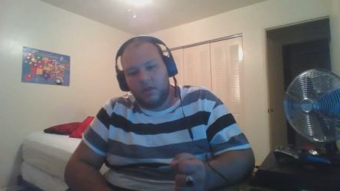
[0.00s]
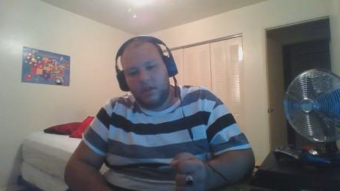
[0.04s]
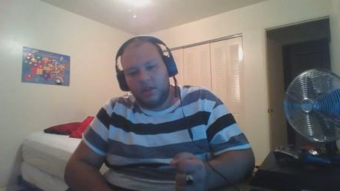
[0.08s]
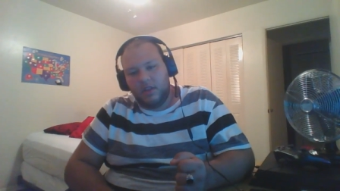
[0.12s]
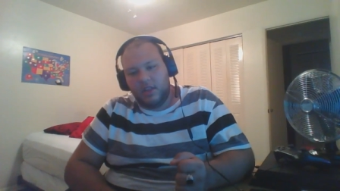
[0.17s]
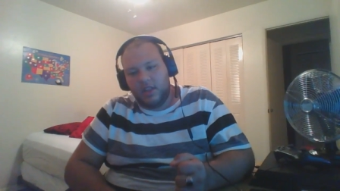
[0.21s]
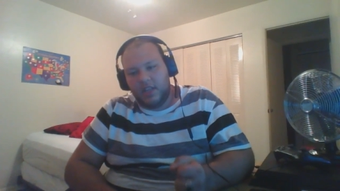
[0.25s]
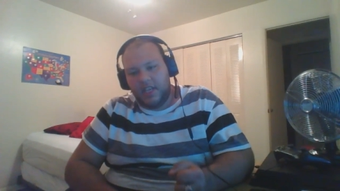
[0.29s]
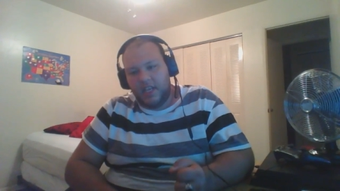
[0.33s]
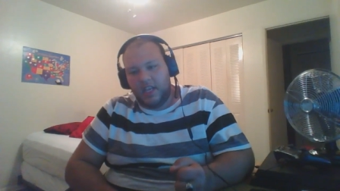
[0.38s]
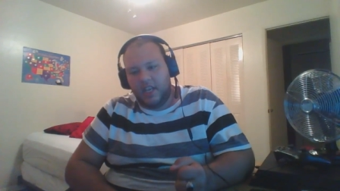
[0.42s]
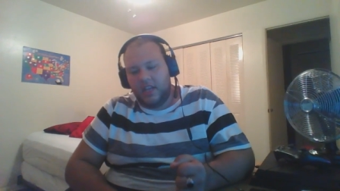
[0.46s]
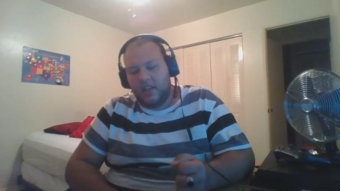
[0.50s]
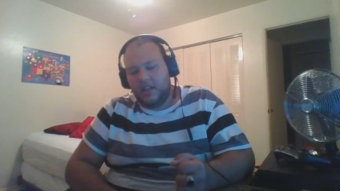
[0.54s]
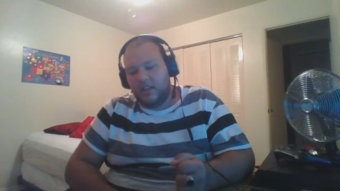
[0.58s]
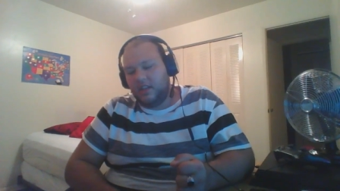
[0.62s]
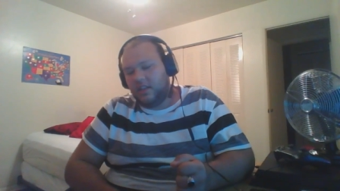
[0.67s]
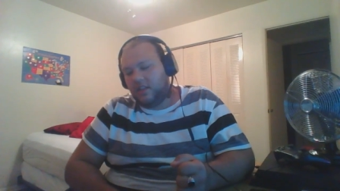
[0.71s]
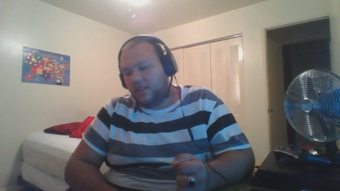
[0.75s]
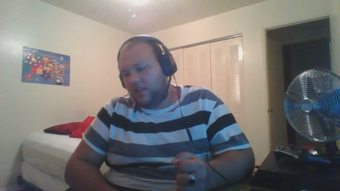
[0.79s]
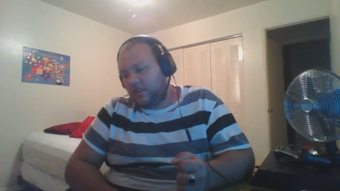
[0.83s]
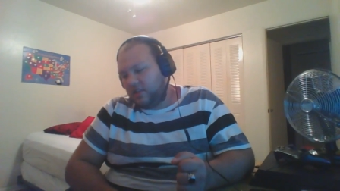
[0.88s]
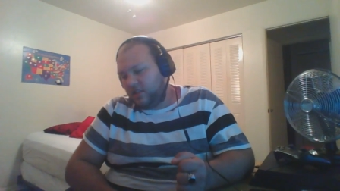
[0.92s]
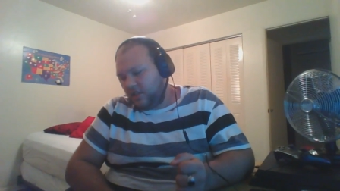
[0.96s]
Lee, uh,
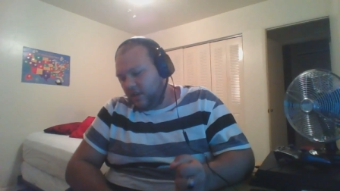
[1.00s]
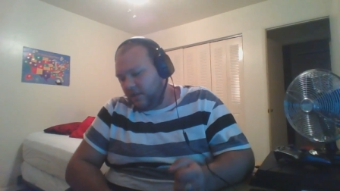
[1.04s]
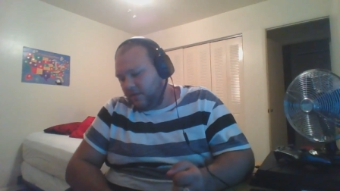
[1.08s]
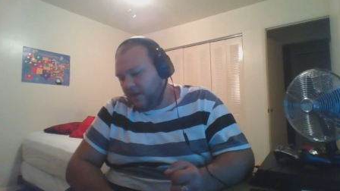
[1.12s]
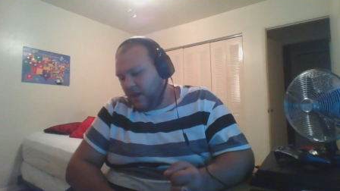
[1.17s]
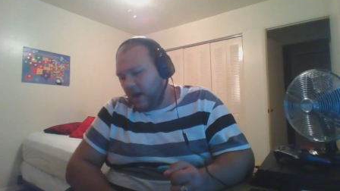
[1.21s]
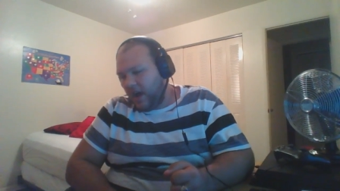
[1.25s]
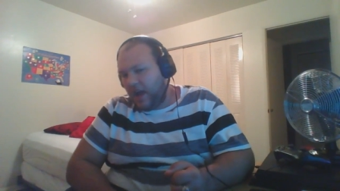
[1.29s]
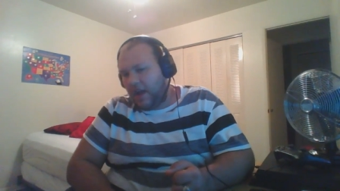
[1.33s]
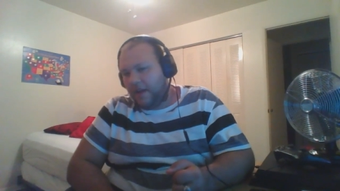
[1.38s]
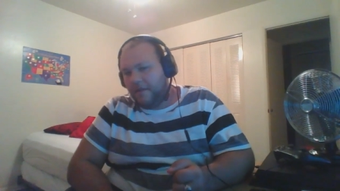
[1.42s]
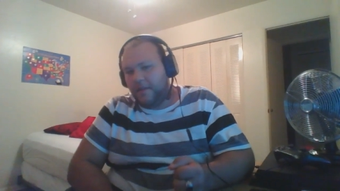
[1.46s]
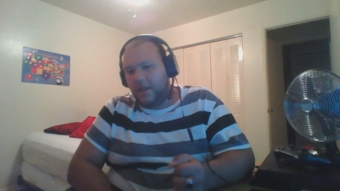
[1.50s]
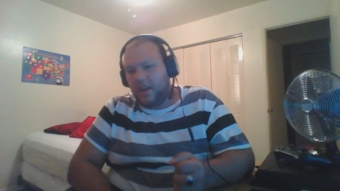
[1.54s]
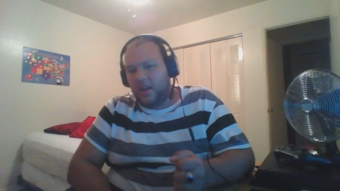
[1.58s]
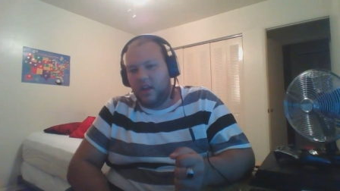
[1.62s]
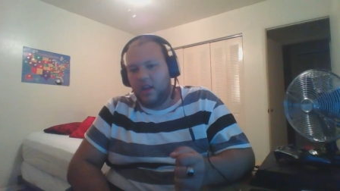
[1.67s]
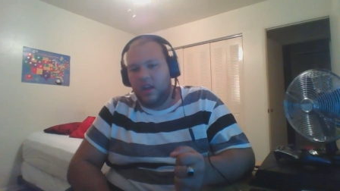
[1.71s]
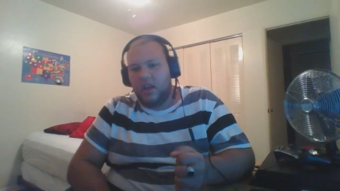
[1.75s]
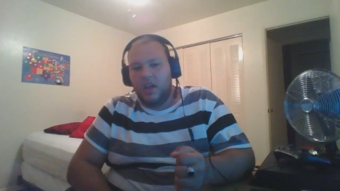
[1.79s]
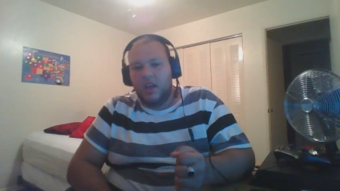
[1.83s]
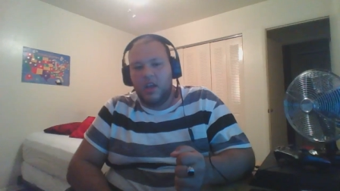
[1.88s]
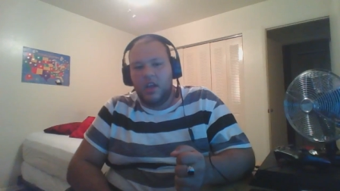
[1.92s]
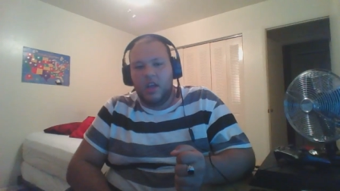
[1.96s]
to survive and,
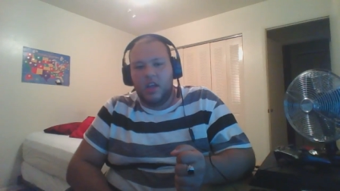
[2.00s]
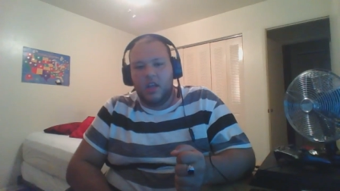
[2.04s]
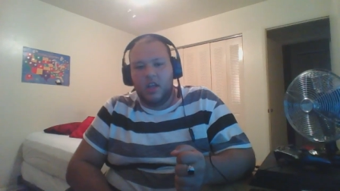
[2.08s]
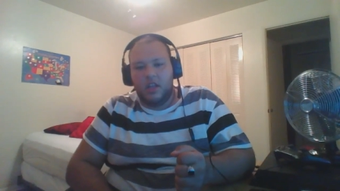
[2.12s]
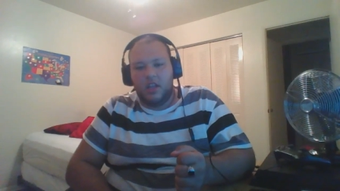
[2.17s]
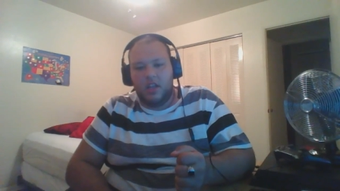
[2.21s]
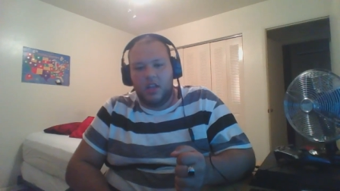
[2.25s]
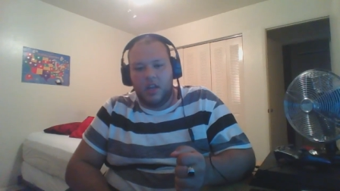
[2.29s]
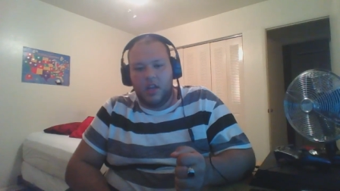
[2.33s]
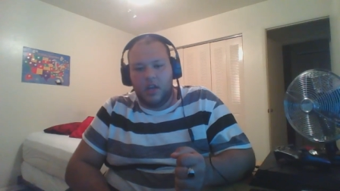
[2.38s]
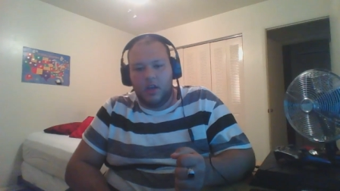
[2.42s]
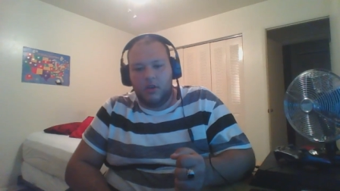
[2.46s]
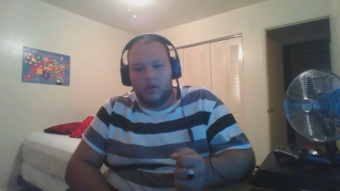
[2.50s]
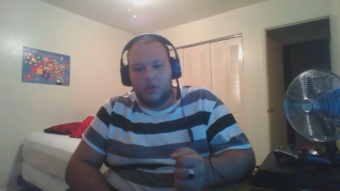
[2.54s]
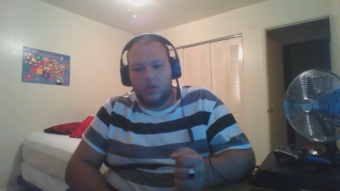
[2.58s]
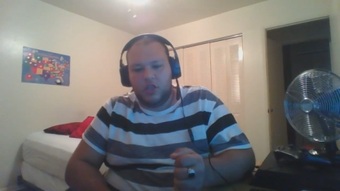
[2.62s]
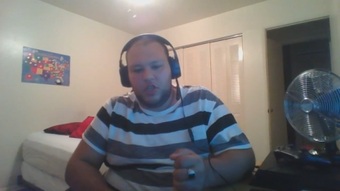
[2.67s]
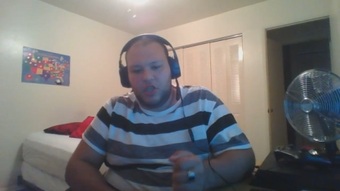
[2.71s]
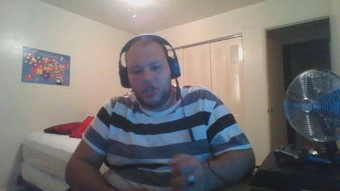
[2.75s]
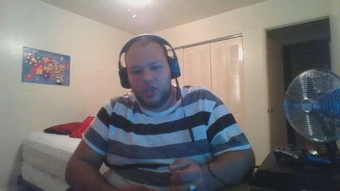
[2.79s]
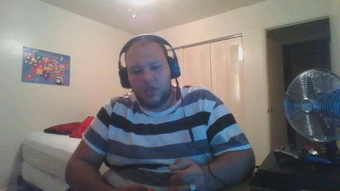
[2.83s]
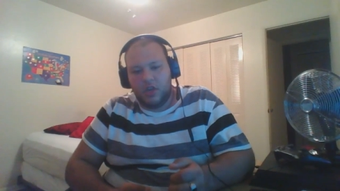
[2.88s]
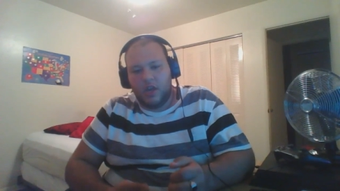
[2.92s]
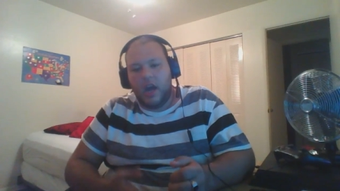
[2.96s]
you know,
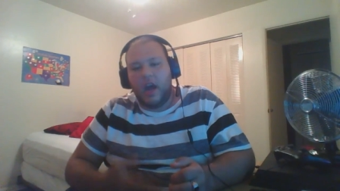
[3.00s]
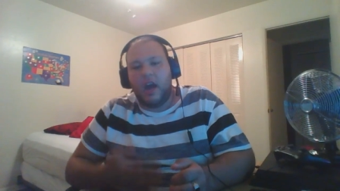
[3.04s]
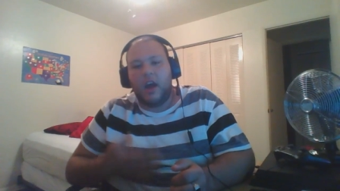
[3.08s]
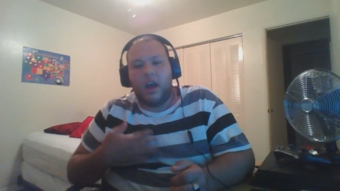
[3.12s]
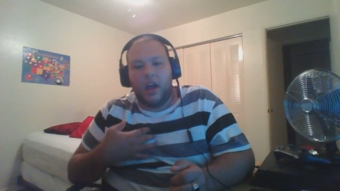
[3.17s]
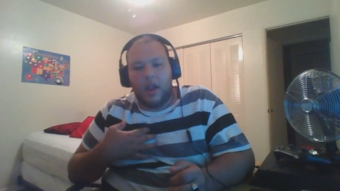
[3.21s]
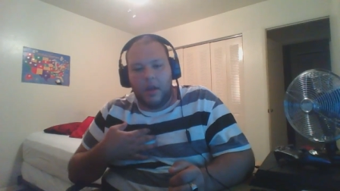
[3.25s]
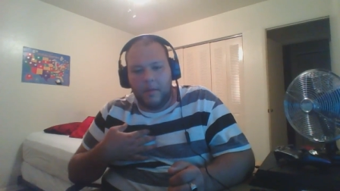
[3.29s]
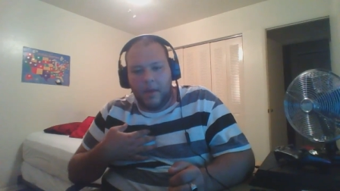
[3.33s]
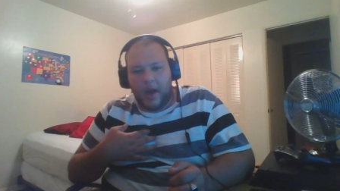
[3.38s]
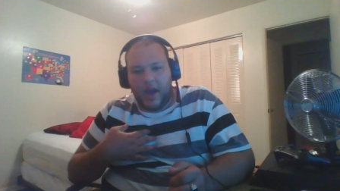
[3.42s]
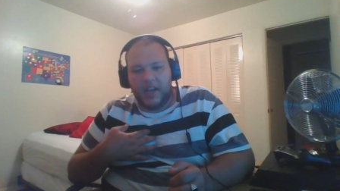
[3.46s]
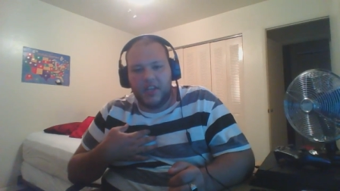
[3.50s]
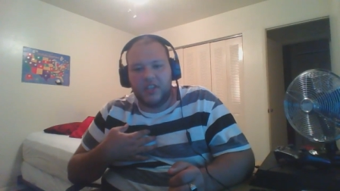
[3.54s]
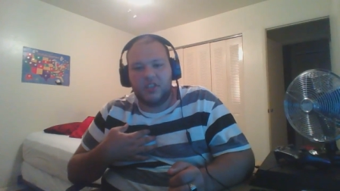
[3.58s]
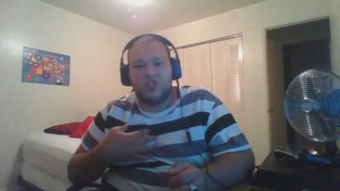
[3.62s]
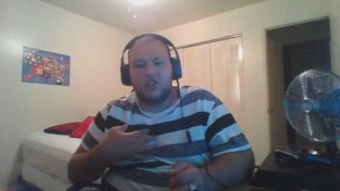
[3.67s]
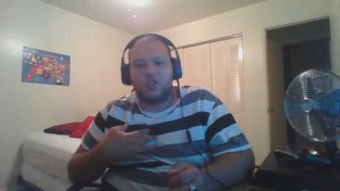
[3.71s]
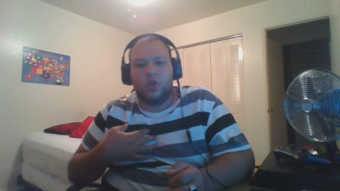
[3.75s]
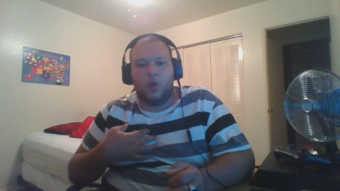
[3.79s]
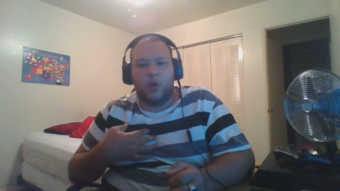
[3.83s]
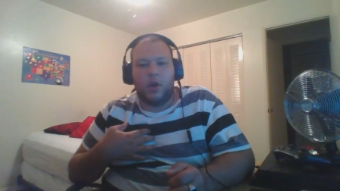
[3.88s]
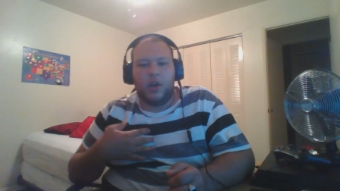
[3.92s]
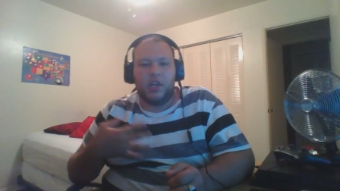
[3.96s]
uh, in my
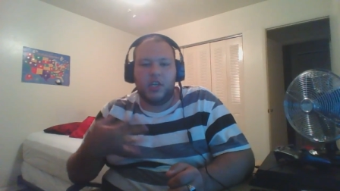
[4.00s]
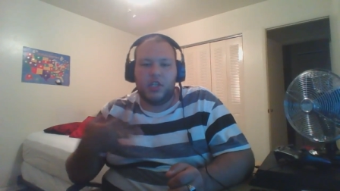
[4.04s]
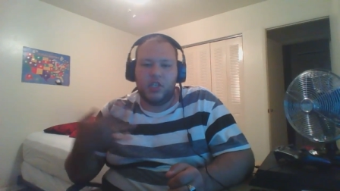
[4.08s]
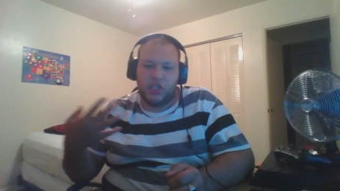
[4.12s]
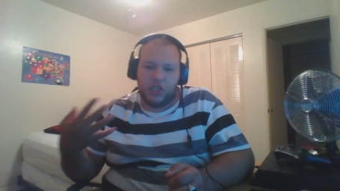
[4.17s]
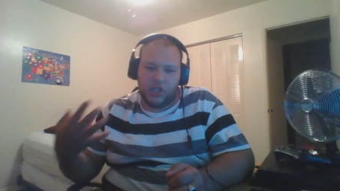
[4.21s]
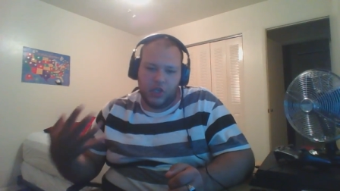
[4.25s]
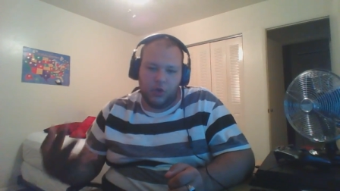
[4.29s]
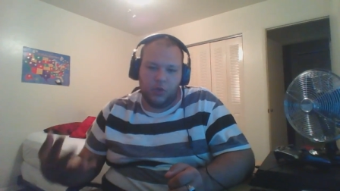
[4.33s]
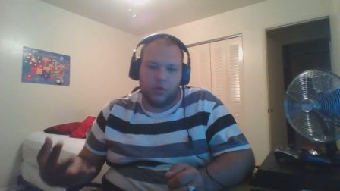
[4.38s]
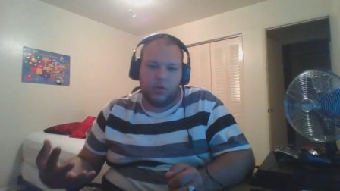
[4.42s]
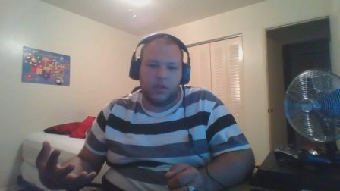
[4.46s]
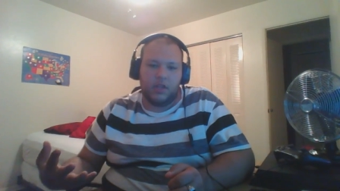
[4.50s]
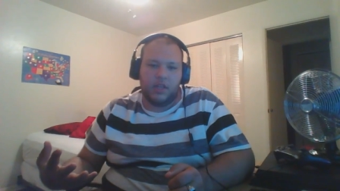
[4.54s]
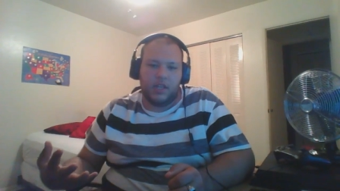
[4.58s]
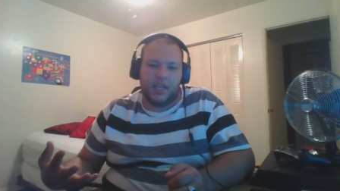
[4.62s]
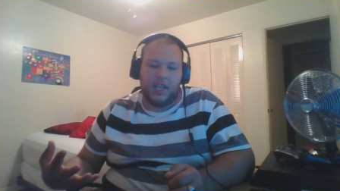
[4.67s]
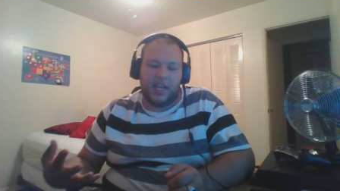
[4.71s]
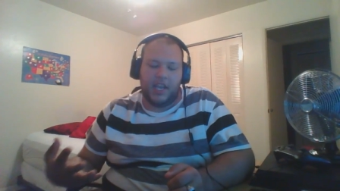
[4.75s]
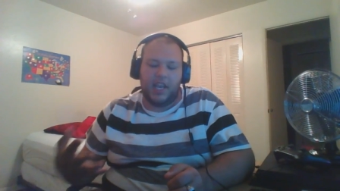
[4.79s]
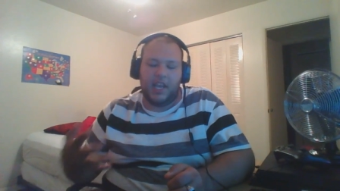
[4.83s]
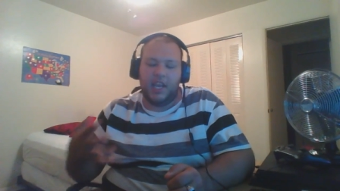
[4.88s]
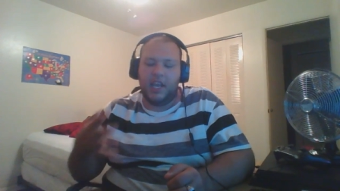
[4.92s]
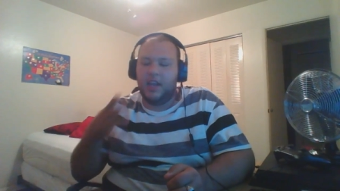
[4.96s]
story, shoot
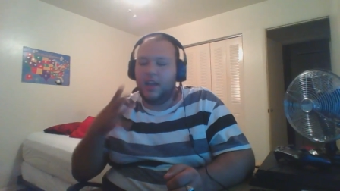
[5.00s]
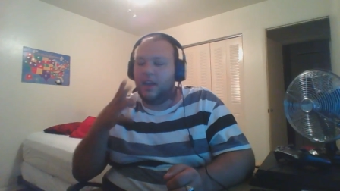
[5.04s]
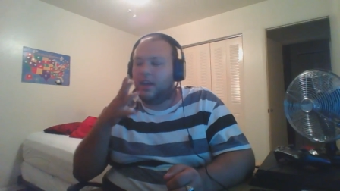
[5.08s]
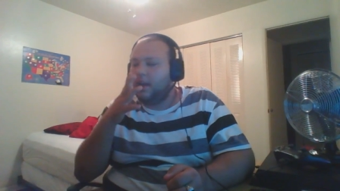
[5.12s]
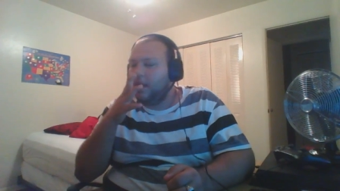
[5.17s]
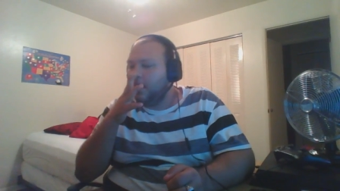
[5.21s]
Lee,